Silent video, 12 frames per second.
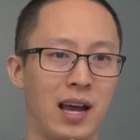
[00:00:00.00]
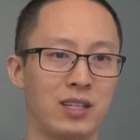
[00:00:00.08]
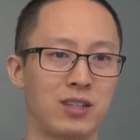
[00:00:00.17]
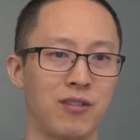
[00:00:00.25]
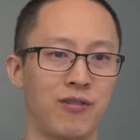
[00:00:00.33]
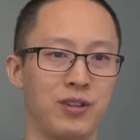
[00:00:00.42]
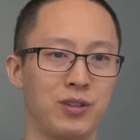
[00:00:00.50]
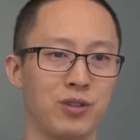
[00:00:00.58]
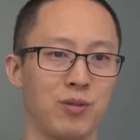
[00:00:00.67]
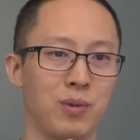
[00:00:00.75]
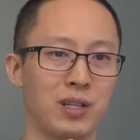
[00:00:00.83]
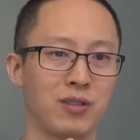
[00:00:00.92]

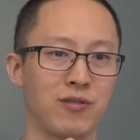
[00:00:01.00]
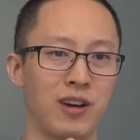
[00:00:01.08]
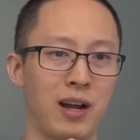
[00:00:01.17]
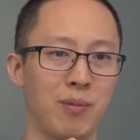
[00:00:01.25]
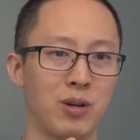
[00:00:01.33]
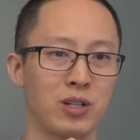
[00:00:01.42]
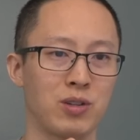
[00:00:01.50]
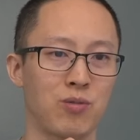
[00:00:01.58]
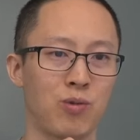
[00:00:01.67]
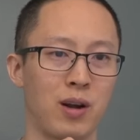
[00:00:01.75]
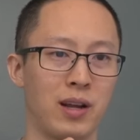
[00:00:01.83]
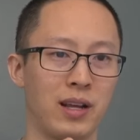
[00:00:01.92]
extrafusal muscle fibers
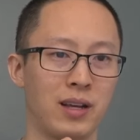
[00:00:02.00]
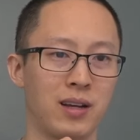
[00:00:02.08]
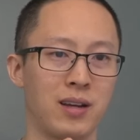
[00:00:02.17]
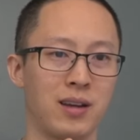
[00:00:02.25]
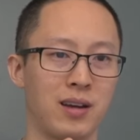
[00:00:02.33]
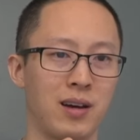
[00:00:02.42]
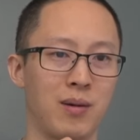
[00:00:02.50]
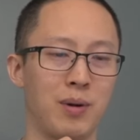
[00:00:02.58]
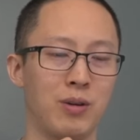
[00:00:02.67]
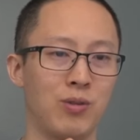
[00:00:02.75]
running um,